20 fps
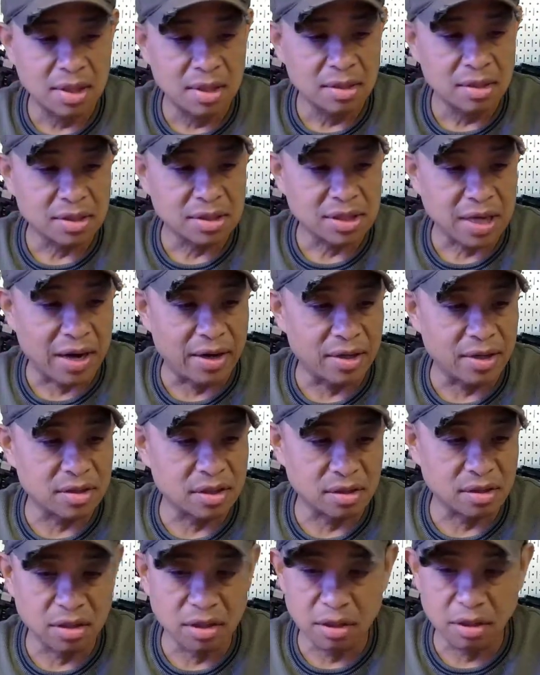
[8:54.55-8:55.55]
The tires are a
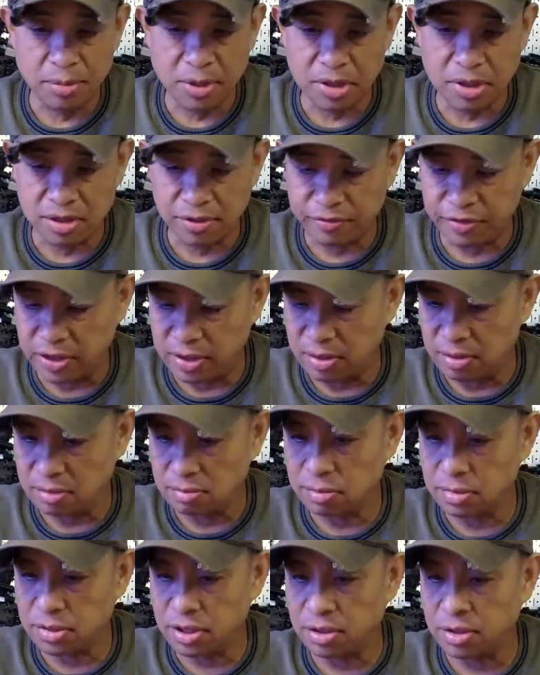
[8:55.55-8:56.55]
little bit different
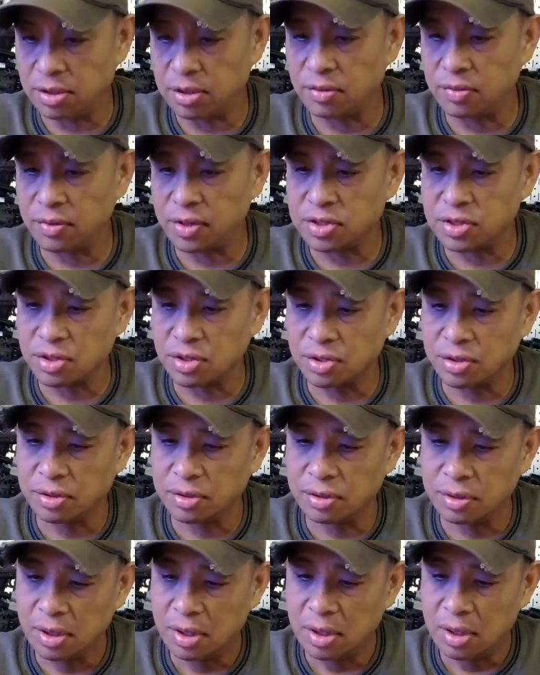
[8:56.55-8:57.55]
than the
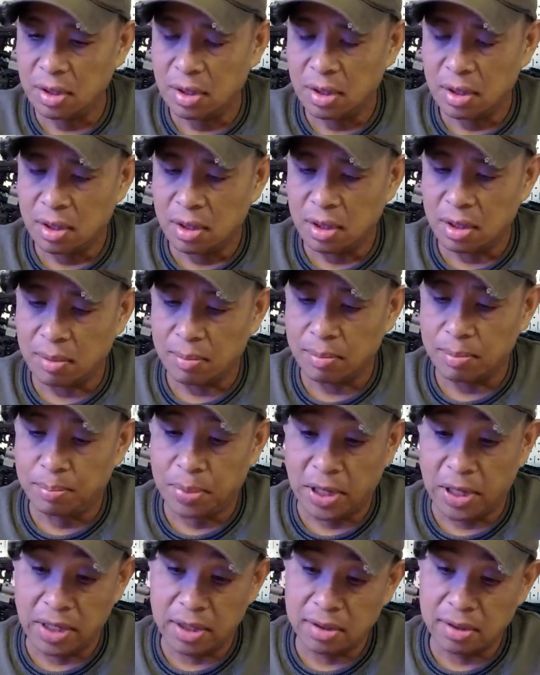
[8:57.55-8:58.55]
original,
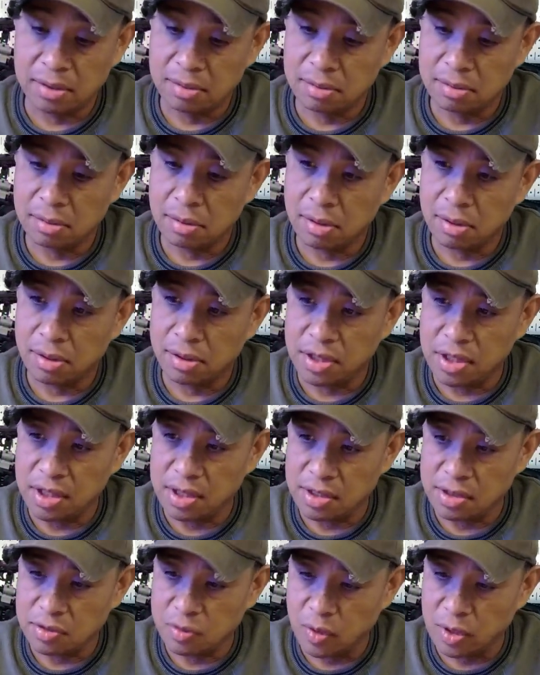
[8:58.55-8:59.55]
but
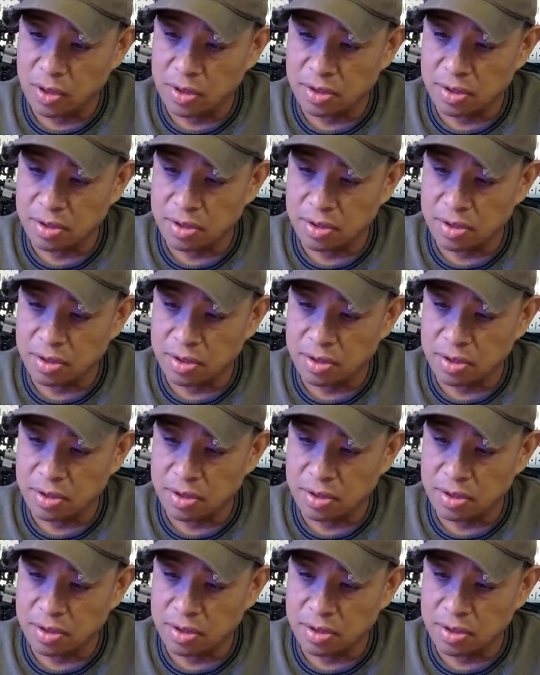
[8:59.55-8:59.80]
these ones